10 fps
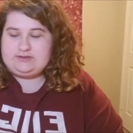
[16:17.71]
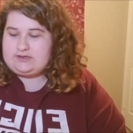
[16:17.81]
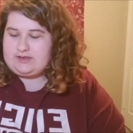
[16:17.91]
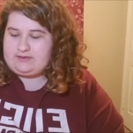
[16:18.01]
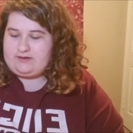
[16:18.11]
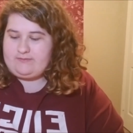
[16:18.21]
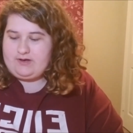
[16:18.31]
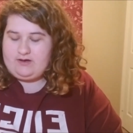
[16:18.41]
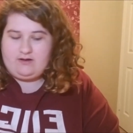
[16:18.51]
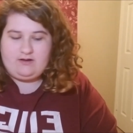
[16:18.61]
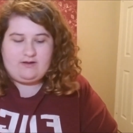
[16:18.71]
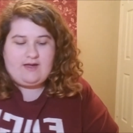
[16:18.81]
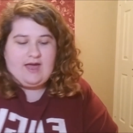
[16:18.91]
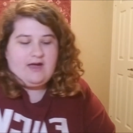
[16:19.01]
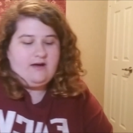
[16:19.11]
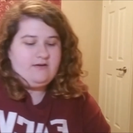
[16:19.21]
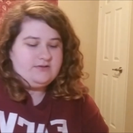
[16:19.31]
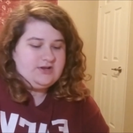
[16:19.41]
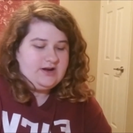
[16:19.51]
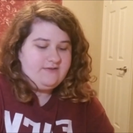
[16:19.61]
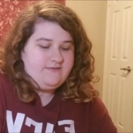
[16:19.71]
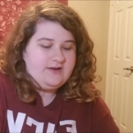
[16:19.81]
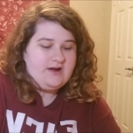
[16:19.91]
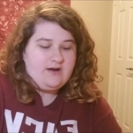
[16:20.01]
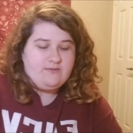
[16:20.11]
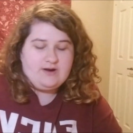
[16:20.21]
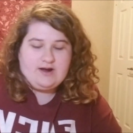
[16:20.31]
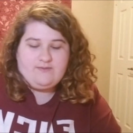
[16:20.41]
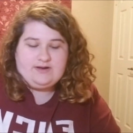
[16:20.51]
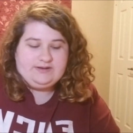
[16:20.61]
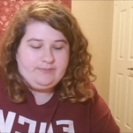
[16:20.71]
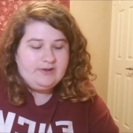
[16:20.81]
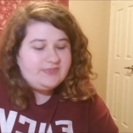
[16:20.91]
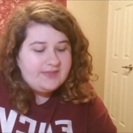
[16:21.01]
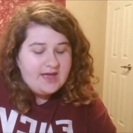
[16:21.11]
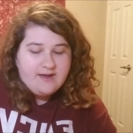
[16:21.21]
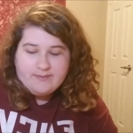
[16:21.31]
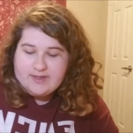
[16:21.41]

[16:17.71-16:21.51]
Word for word: get them all out, try to figure out where I want to put them,